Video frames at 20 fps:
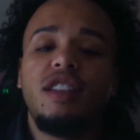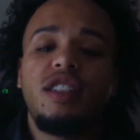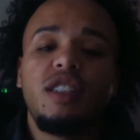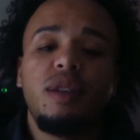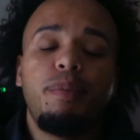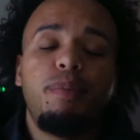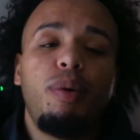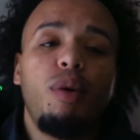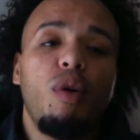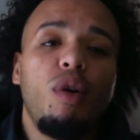the
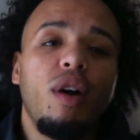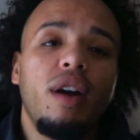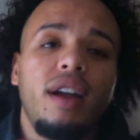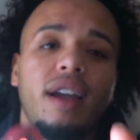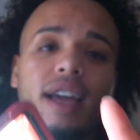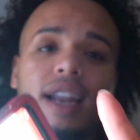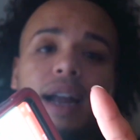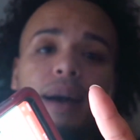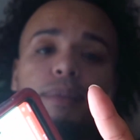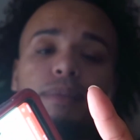
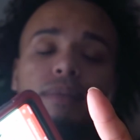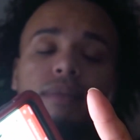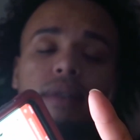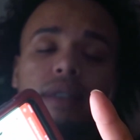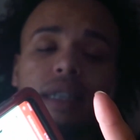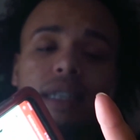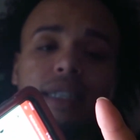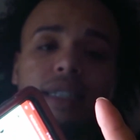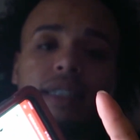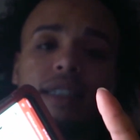support, and I'm,
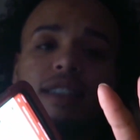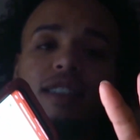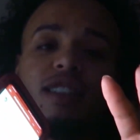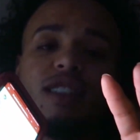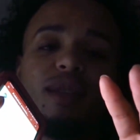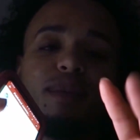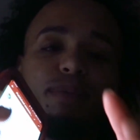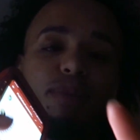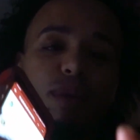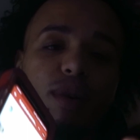listen, the
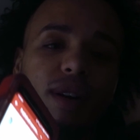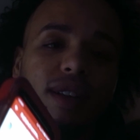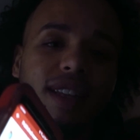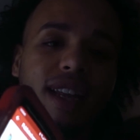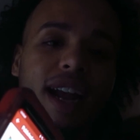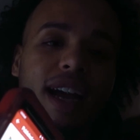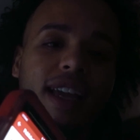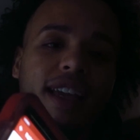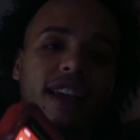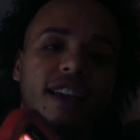support
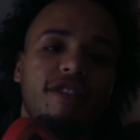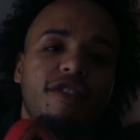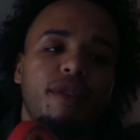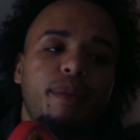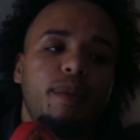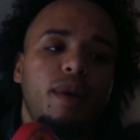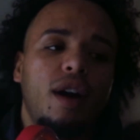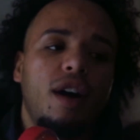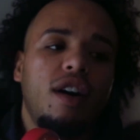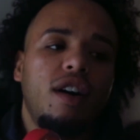that I get
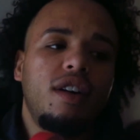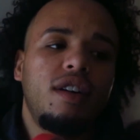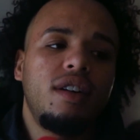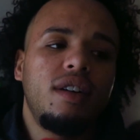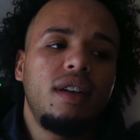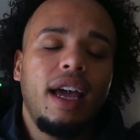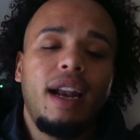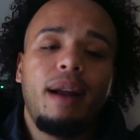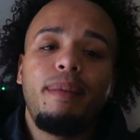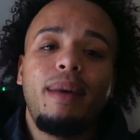from y'all,
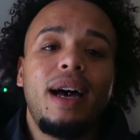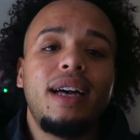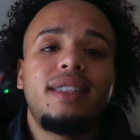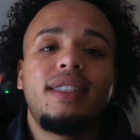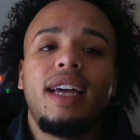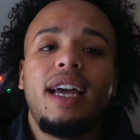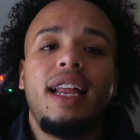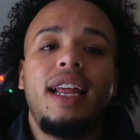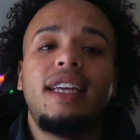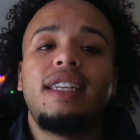and I'm not
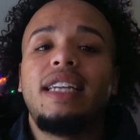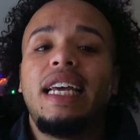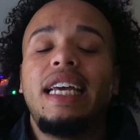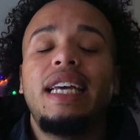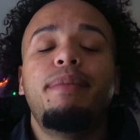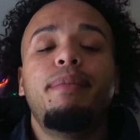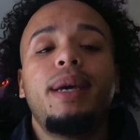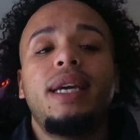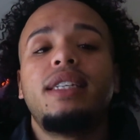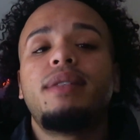saying it,
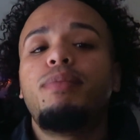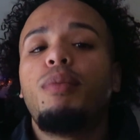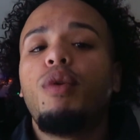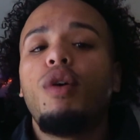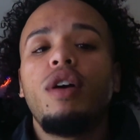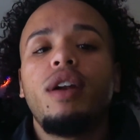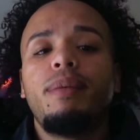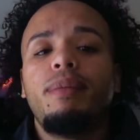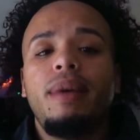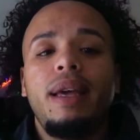it means
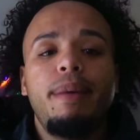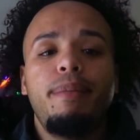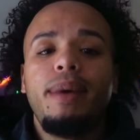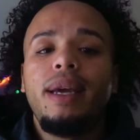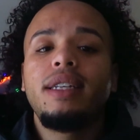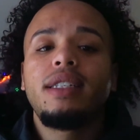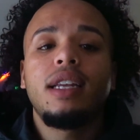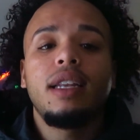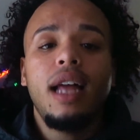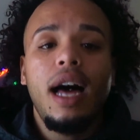more than it
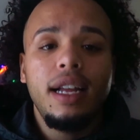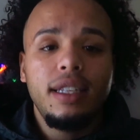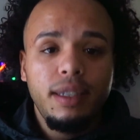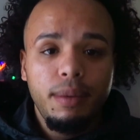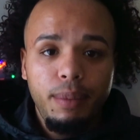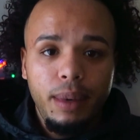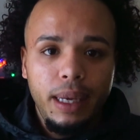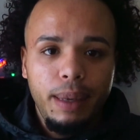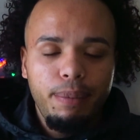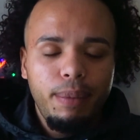means a lot
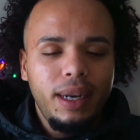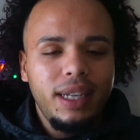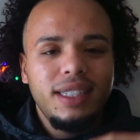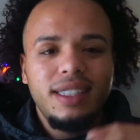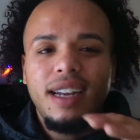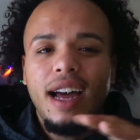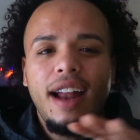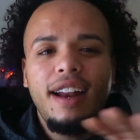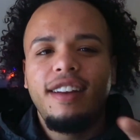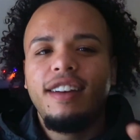to me, but
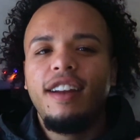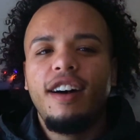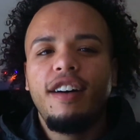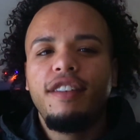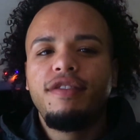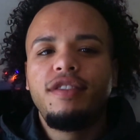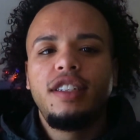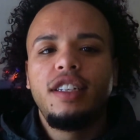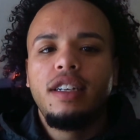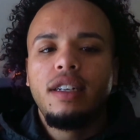it's not
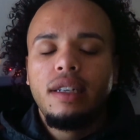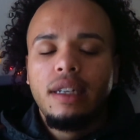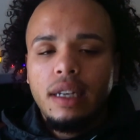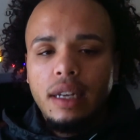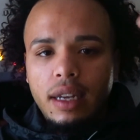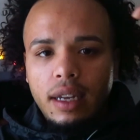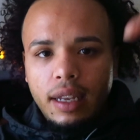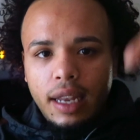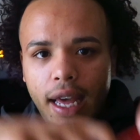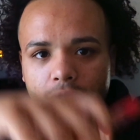enough to
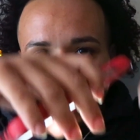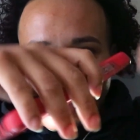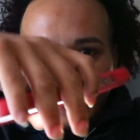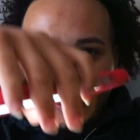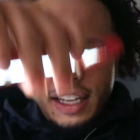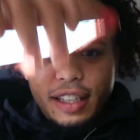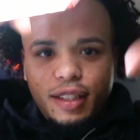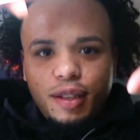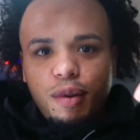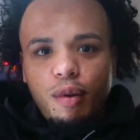like
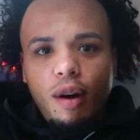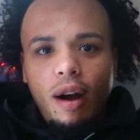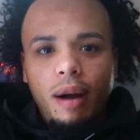get to